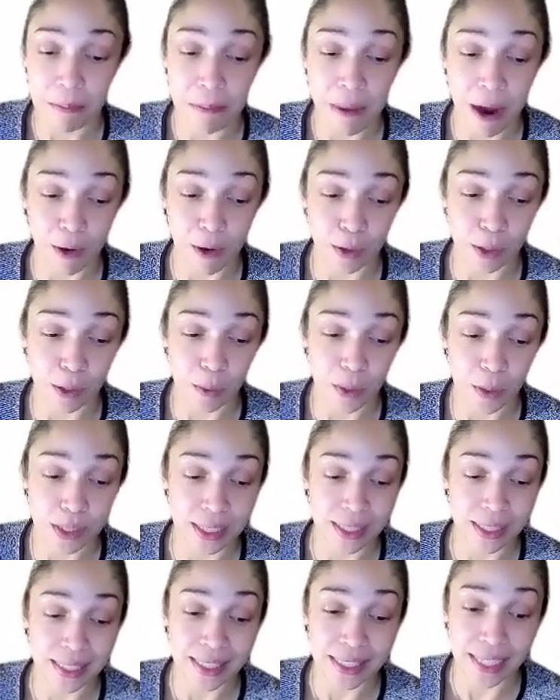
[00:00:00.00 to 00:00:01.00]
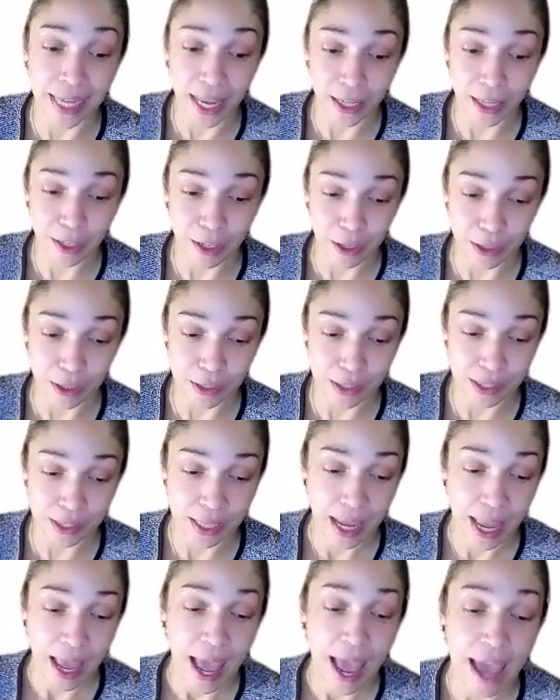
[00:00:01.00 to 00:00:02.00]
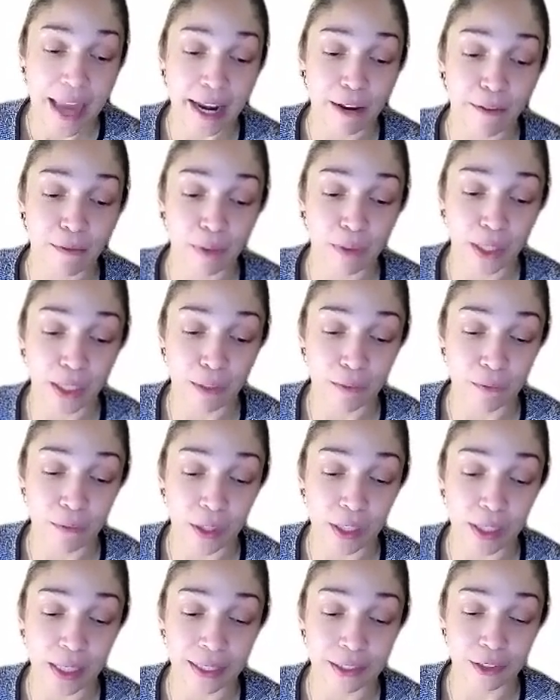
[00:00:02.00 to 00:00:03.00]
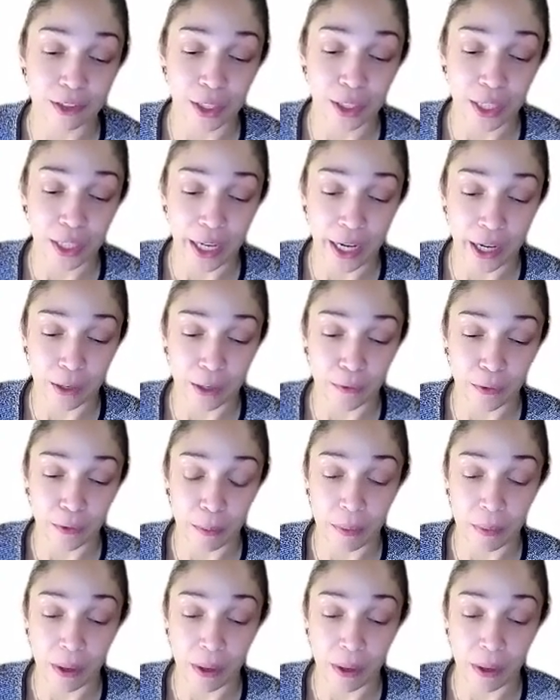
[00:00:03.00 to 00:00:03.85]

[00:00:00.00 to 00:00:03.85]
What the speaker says: Meryl was a day nurse, and I really felt like she cared